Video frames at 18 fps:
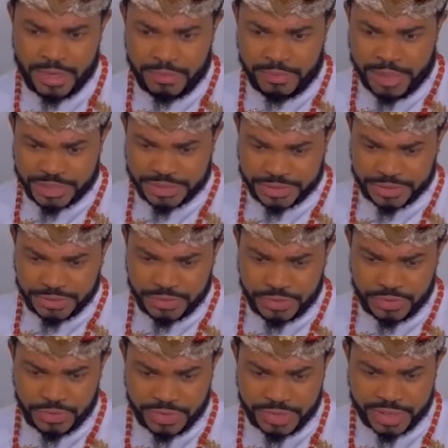By so
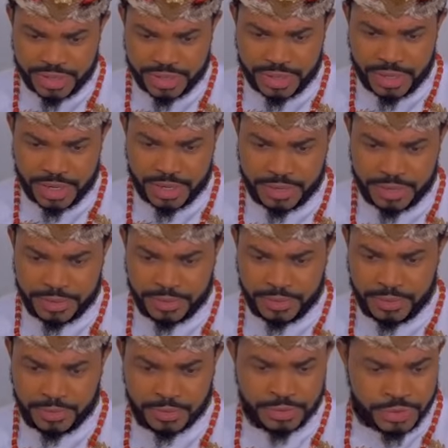doing,
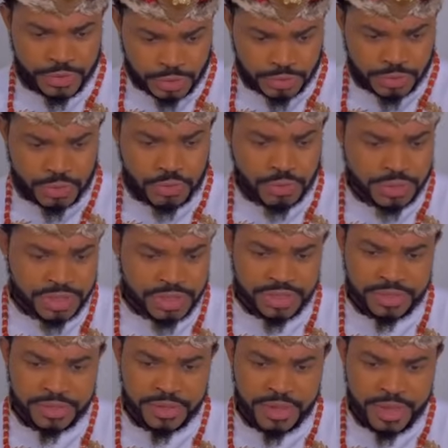will not
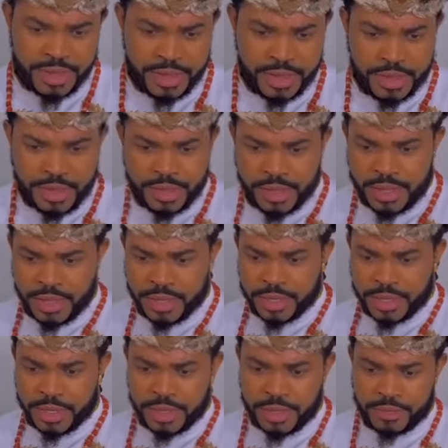only
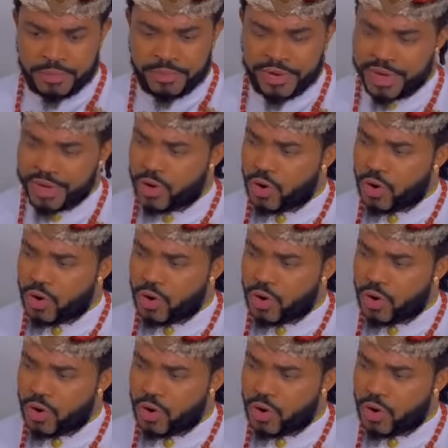bring